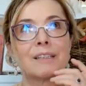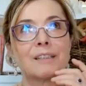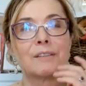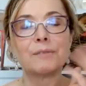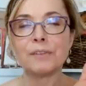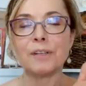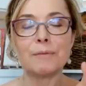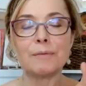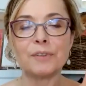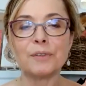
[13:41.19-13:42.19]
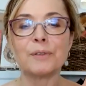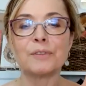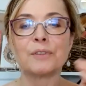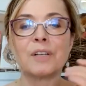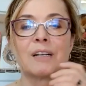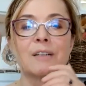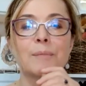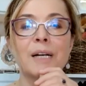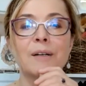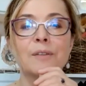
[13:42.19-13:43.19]
you've also, I've also heard you talk
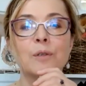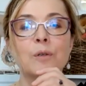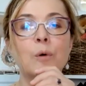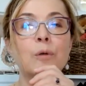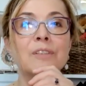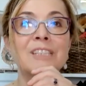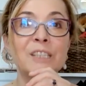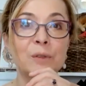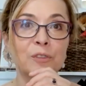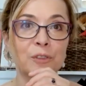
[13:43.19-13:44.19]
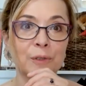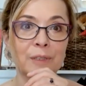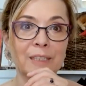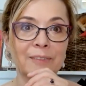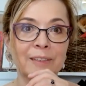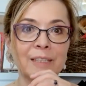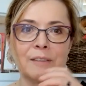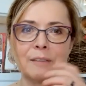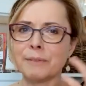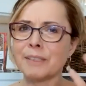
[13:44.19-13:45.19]
about ordeal journeys. I
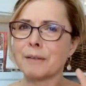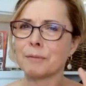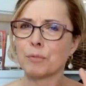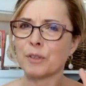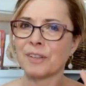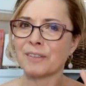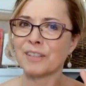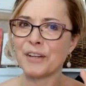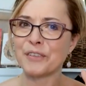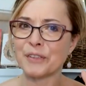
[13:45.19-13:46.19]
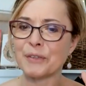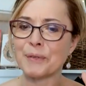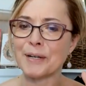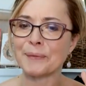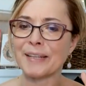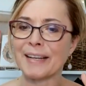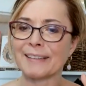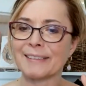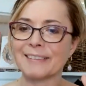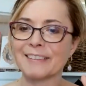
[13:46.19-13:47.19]
think you even have a presentation around that,
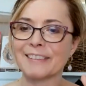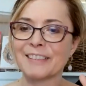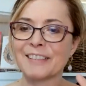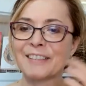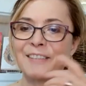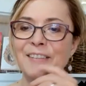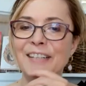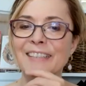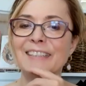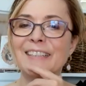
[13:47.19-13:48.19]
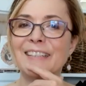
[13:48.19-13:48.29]
right?